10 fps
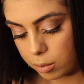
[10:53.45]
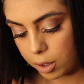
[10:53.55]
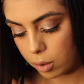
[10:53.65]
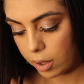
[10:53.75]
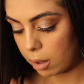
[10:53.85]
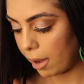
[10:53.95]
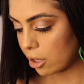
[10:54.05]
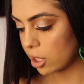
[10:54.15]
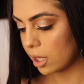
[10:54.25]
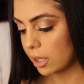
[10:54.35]
You know what? I'm
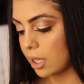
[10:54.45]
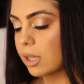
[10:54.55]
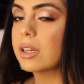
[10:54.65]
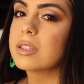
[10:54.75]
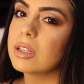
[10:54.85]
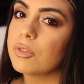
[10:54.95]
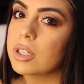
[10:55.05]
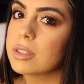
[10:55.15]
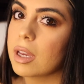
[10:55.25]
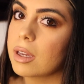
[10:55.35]
actually gonna let that like sit for
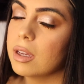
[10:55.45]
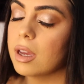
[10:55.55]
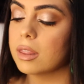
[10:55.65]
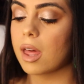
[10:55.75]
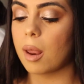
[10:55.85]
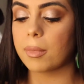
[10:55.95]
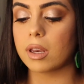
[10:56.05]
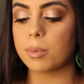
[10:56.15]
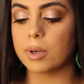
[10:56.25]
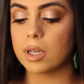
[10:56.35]
a second, and then I'm
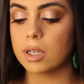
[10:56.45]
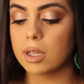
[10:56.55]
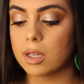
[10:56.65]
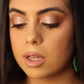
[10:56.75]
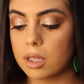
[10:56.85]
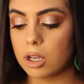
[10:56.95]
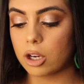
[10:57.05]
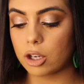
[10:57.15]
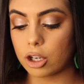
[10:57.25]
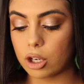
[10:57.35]
gonna put
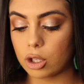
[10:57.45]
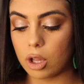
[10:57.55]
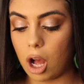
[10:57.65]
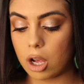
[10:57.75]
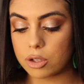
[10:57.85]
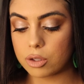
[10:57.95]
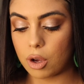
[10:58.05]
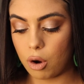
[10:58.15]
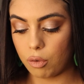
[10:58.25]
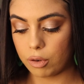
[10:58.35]
her gloss
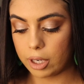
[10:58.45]
over